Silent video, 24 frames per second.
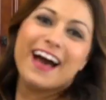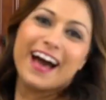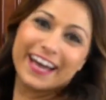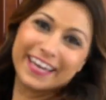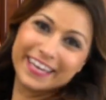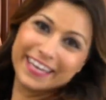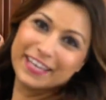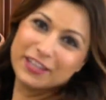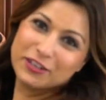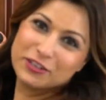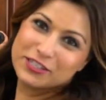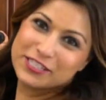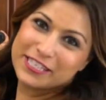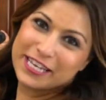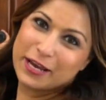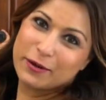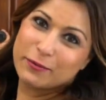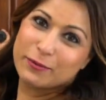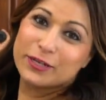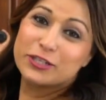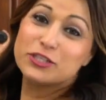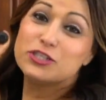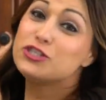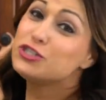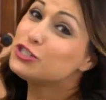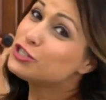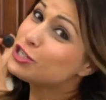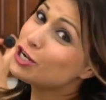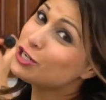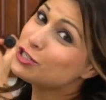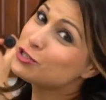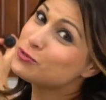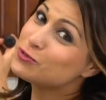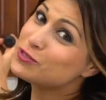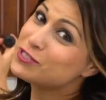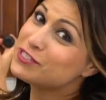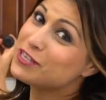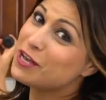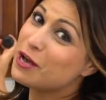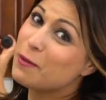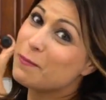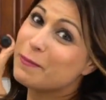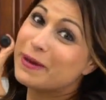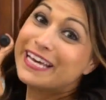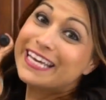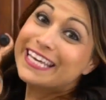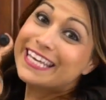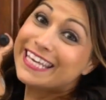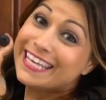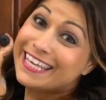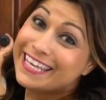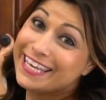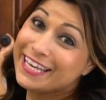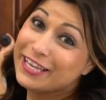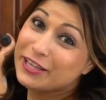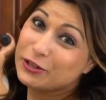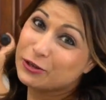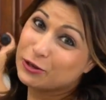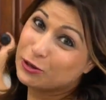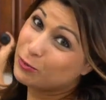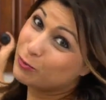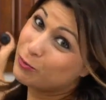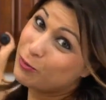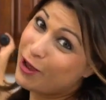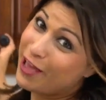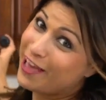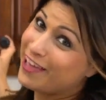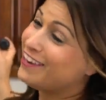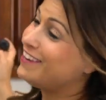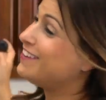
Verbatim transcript: A killer sandwich starts with some killer bread.